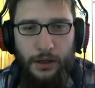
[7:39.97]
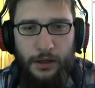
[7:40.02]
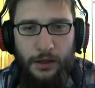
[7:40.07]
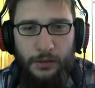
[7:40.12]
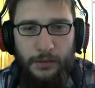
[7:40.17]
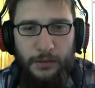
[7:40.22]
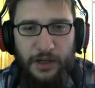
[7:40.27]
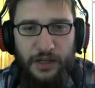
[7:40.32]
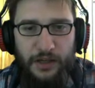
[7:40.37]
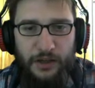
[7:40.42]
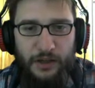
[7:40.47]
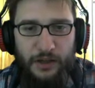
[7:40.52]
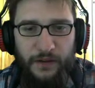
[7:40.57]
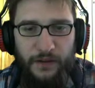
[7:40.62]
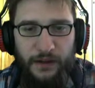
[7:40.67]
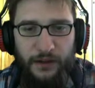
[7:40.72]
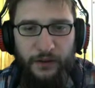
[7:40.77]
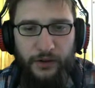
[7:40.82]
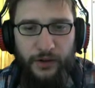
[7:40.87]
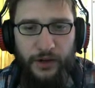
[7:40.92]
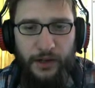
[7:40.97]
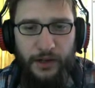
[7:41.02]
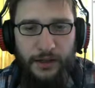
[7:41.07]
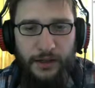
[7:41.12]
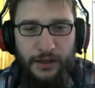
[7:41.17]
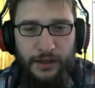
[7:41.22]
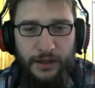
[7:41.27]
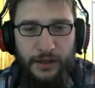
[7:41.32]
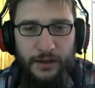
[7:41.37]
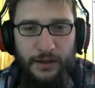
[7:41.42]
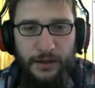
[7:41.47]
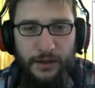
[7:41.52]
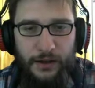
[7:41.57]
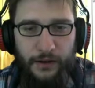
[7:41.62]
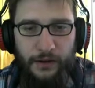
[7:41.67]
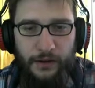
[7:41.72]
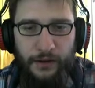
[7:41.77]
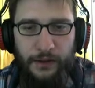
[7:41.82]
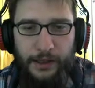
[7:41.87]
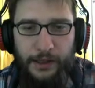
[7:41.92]
But on the other hand, the
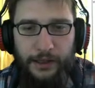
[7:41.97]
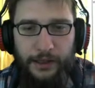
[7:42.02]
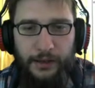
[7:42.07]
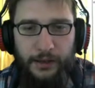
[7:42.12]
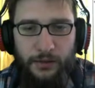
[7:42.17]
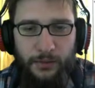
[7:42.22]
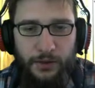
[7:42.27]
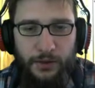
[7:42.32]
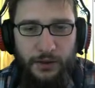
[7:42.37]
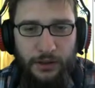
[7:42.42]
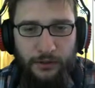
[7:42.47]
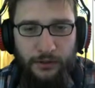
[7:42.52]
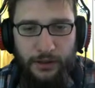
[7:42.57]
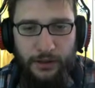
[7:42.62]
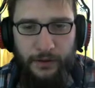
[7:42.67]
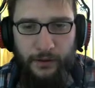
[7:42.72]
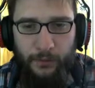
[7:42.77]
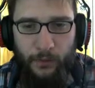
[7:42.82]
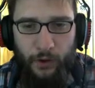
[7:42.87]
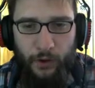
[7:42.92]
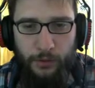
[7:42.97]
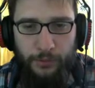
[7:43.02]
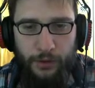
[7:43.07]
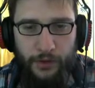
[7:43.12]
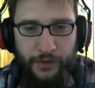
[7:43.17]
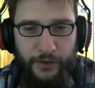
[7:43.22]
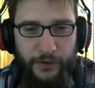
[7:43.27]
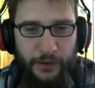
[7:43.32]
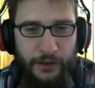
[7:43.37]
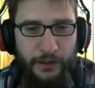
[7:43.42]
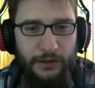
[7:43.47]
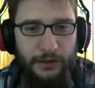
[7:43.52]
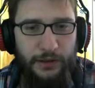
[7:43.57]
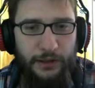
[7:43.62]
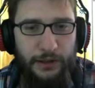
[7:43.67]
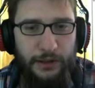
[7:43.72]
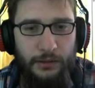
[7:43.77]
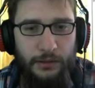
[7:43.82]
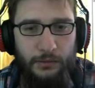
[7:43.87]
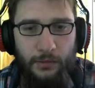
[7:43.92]
lady will give us more personality
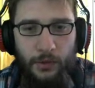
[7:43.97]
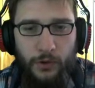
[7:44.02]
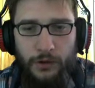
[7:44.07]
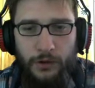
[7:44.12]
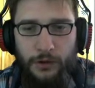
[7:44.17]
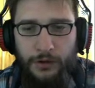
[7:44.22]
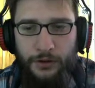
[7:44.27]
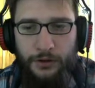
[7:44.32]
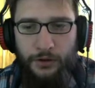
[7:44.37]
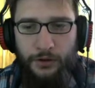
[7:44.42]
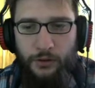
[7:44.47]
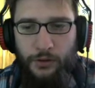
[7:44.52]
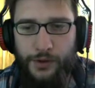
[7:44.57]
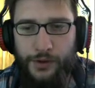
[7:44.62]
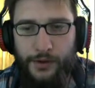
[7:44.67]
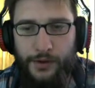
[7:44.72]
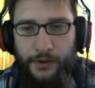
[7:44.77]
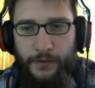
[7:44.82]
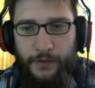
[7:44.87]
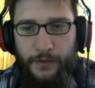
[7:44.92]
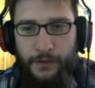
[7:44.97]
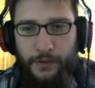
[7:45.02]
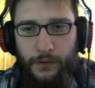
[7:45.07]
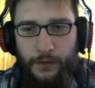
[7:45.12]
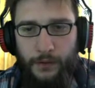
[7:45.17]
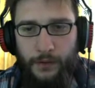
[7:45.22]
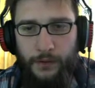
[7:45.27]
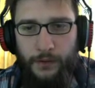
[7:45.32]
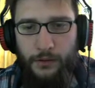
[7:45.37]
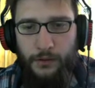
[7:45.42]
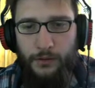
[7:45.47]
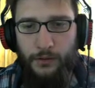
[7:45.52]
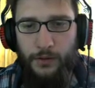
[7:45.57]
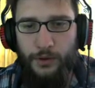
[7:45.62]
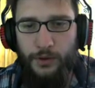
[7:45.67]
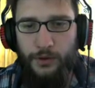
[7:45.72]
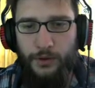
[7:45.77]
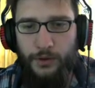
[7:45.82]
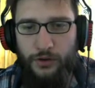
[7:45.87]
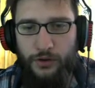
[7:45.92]
and more endurance,
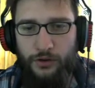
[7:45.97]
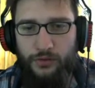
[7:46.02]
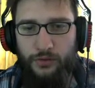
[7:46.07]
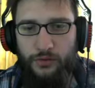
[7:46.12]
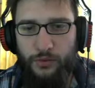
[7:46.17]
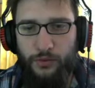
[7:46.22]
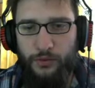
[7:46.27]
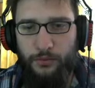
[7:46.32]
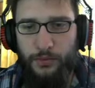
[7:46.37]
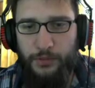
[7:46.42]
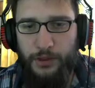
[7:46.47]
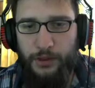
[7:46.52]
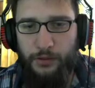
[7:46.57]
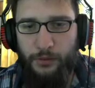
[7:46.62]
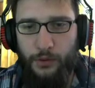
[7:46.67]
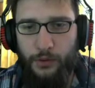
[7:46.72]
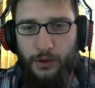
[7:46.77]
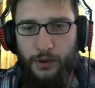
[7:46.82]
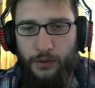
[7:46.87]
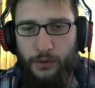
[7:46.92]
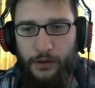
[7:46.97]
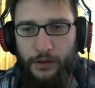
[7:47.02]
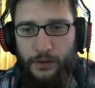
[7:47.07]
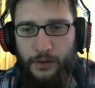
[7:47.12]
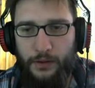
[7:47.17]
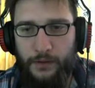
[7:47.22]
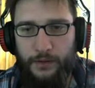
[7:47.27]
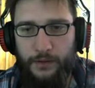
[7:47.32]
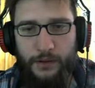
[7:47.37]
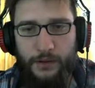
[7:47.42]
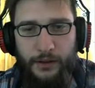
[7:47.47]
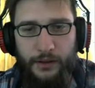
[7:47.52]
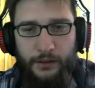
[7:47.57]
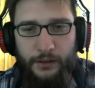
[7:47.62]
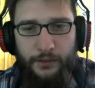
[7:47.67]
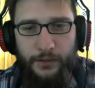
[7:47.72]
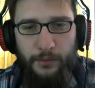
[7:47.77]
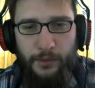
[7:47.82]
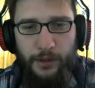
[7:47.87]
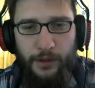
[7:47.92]
which would be great at the start of
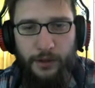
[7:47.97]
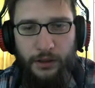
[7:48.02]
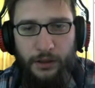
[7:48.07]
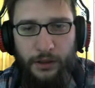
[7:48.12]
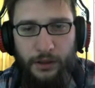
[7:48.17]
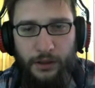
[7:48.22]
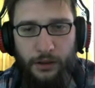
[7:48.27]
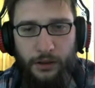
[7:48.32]
the beginning.